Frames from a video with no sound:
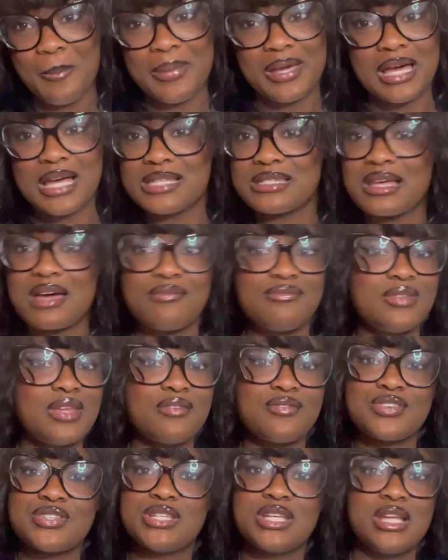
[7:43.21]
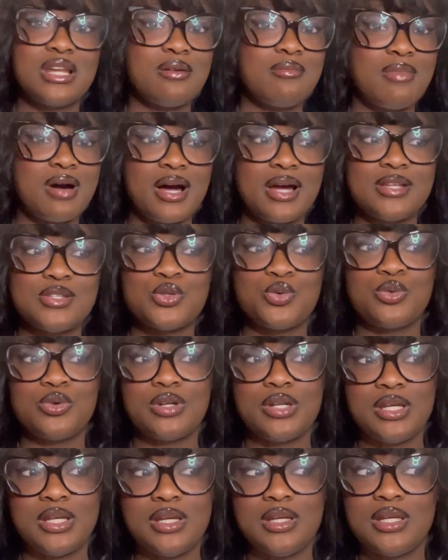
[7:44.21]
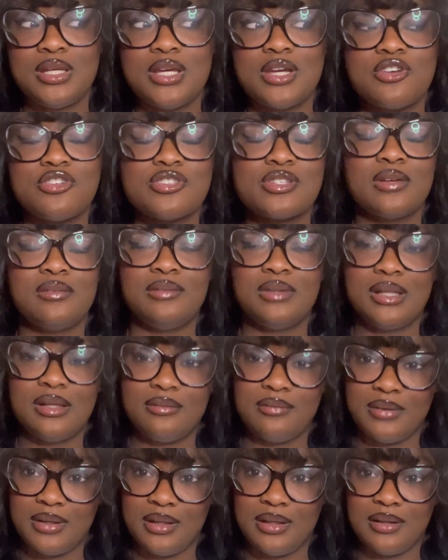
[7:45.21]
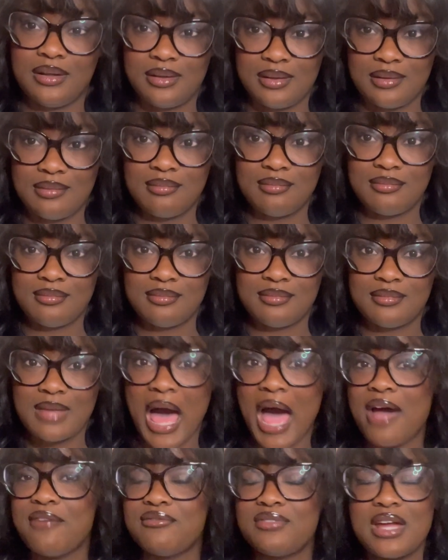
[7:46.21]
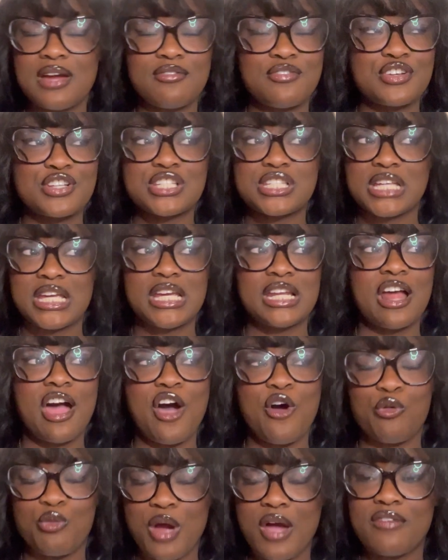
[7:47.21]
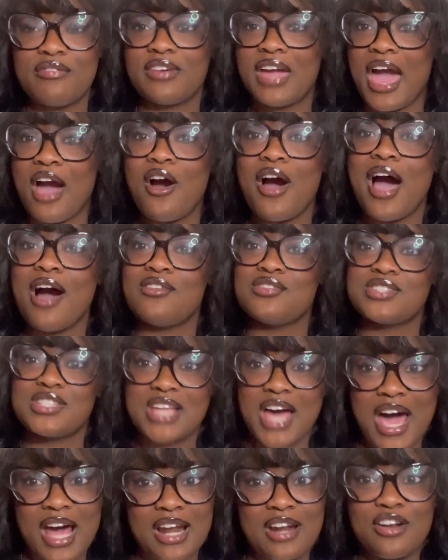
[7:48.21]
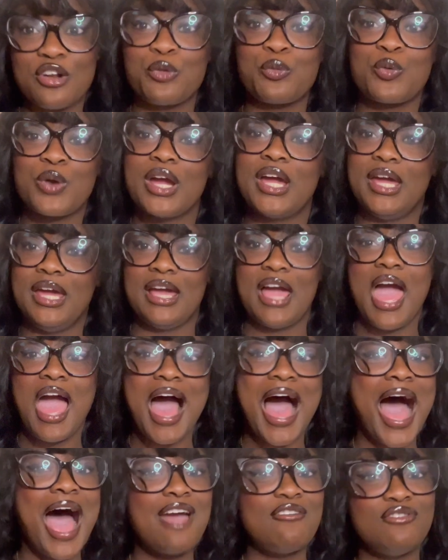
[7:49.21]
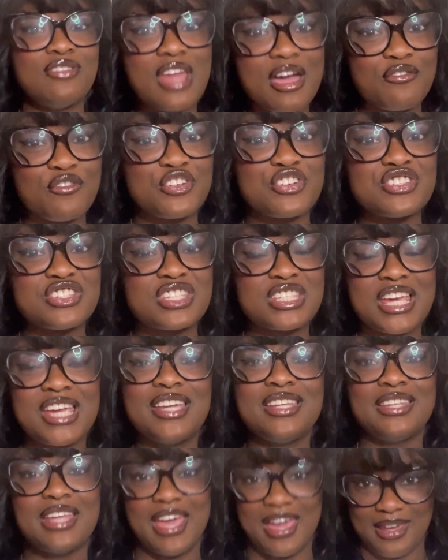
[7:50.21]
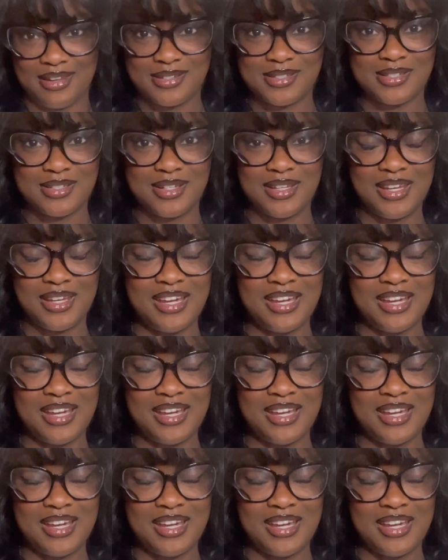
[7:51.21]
Because I've never seen in my 20 years of living, I've never seen a ref count outside of the ring. I've never seen that.